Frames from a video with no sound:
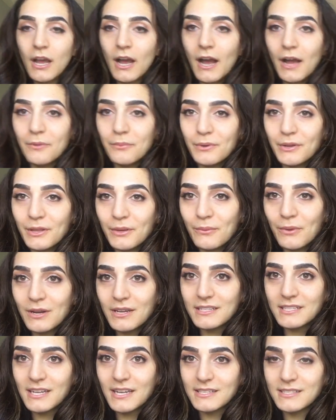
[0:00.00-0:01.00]
I really want
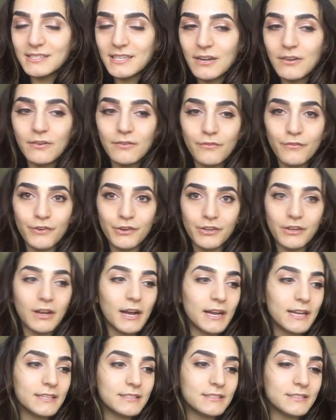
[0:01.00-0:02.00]
to test out for you
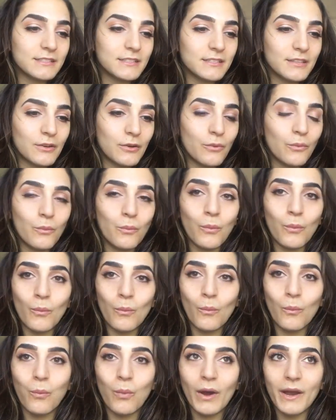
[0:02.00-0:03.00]
guys
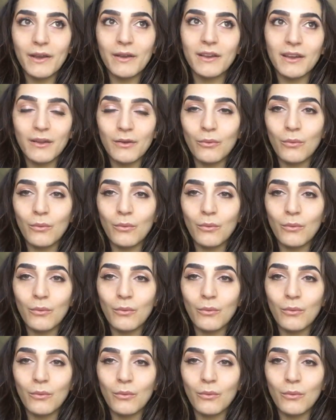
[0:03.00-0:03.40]
what